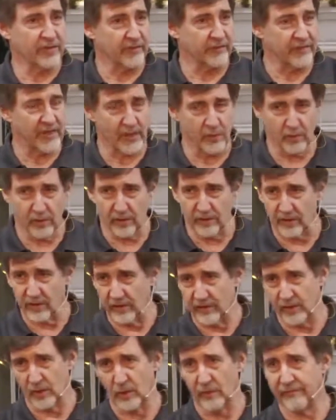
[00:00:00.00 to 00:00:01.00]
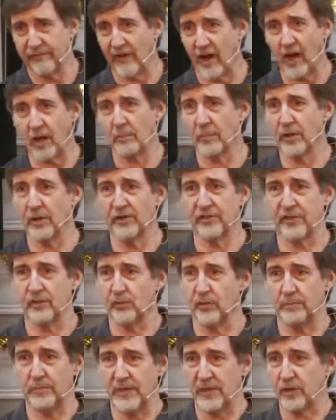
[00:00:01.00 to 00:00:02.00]
they were farmers, it
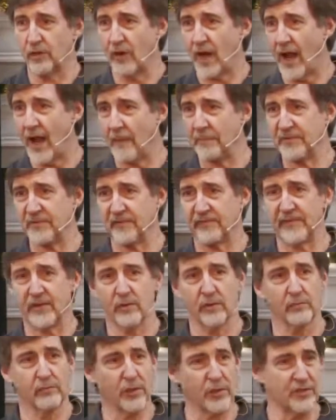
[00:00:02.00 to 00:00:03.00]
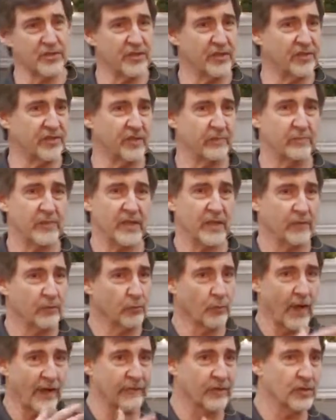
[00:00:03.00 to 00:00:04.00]
would be crops. If they were merchants, it'd be
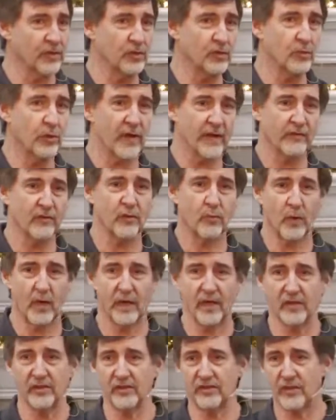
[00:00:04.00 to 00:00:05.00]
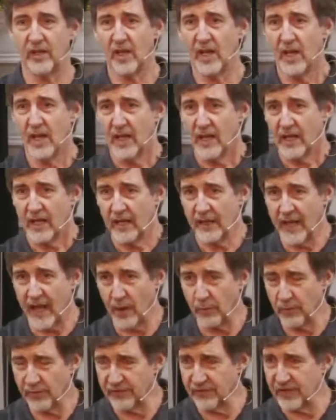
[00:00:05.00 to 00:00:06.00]
revenue, whatever it was. And
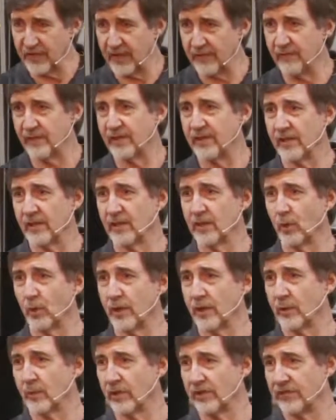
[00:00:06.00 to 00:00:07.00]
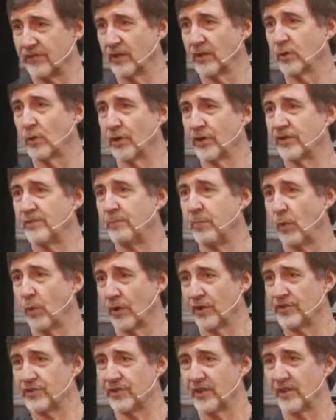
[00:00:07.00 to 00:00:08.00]
that was given to the Lord. It was the Lord's
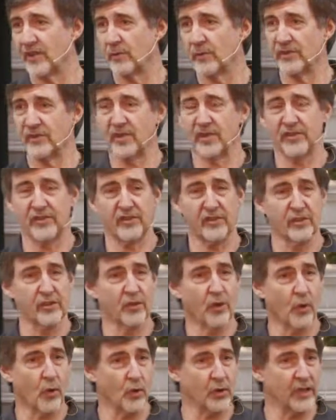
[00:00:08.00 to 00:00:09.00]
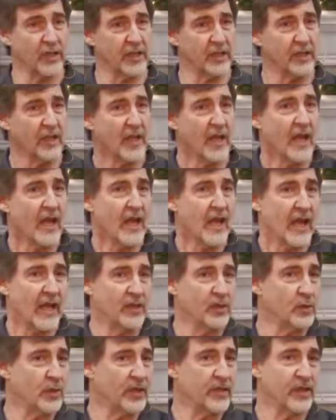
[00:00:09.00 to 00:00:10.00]
portion. It was considered holy,
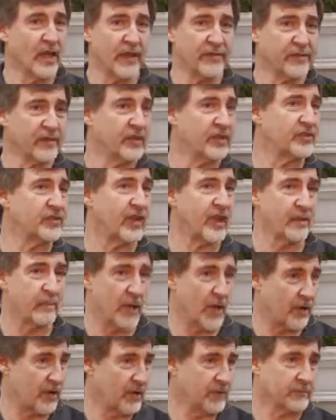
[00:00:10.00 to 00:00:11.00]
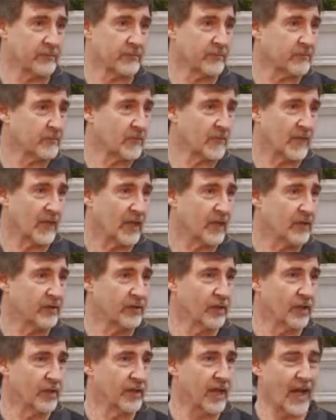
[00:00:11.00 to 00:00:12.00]
and you had nothing to say about it.
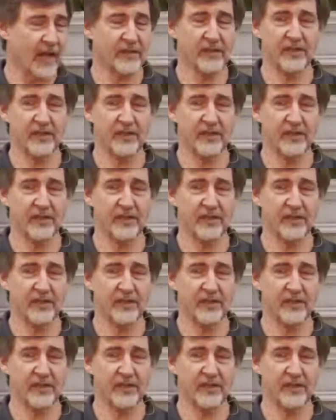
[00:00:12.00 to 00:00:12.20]
God